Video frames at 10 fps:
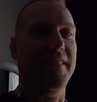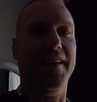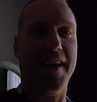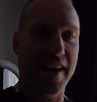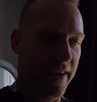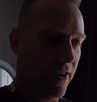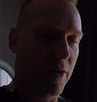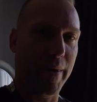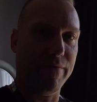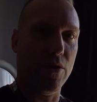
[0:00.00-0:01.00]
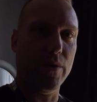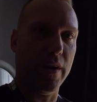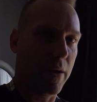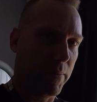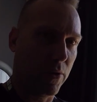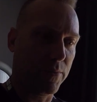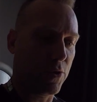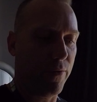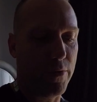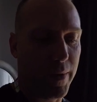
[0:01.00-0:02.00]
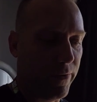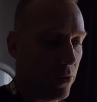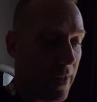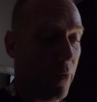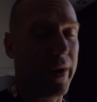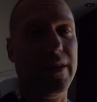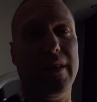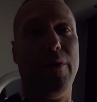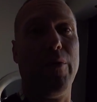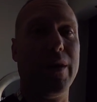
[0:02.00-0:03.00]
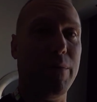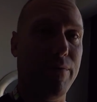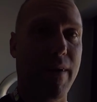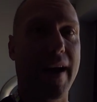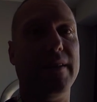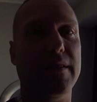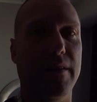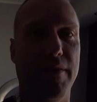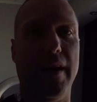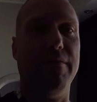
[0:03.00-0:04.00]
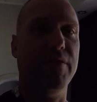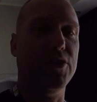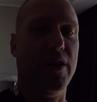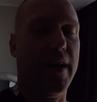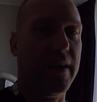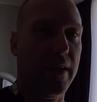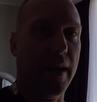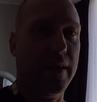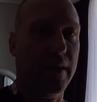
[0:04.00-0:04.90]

and then edit it on my phone and upload them straight from my phone. That way, that way it can be fast and, and efficient. I can I